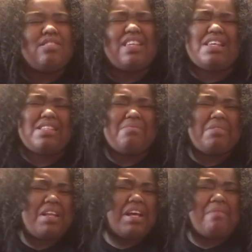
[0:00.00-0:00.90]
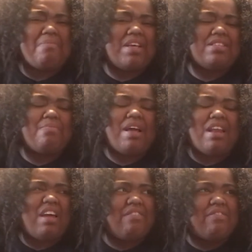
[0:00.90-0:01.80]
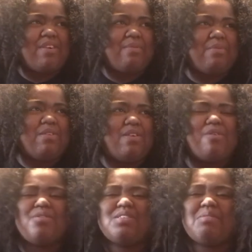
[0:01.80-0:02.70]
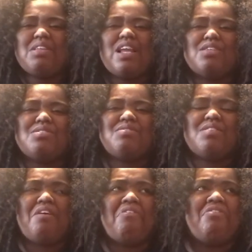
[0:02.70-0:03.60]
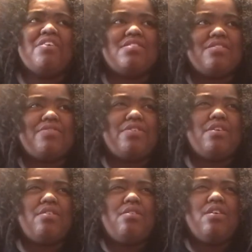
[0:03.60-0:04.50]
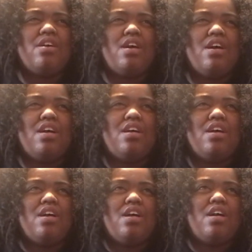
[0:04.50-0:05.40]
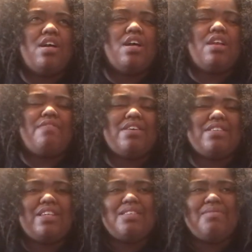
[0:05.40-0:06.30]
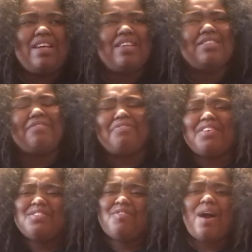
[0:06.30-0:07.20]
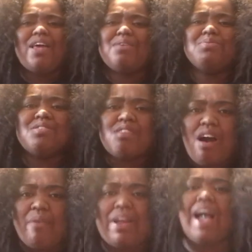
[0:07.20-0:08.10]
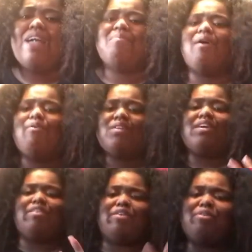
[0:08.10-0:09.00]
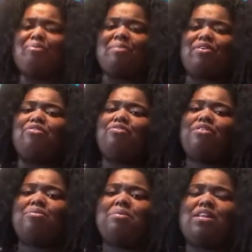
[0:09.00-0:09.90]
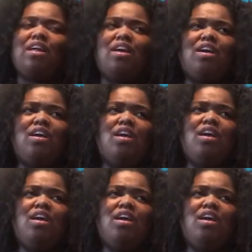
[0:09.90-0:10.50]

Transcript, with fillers: saying something that can mess my life up, you know? Something that's offensive, you know? And if I say something that's offensive, I am sorry. I am only human, you feel me? Like,